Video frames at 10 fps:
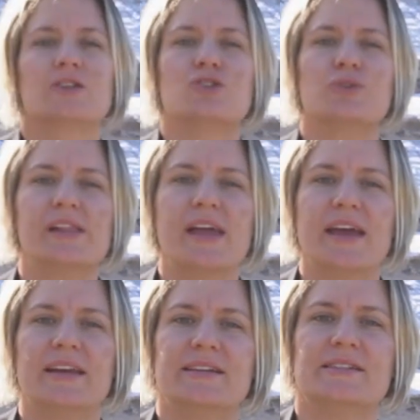
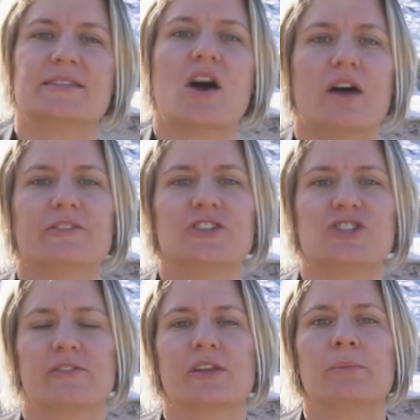Treeline is off of
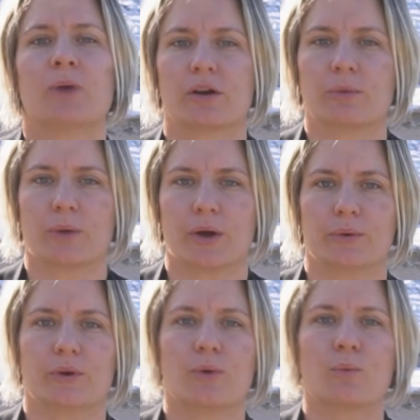Shevlin Park
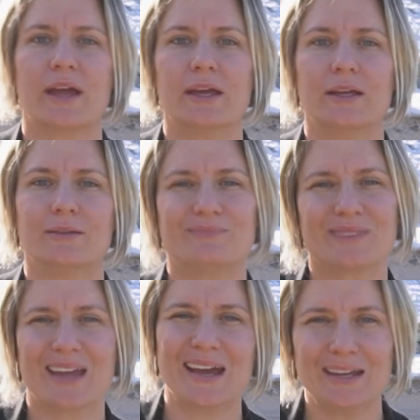Road, right
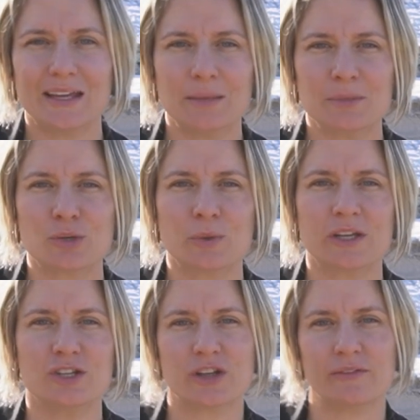kind of in
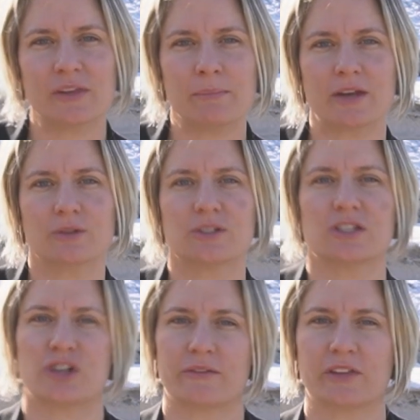between Shevlin Meadows
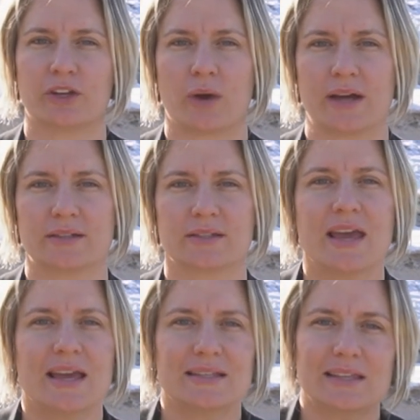and Shevlin Crest. It's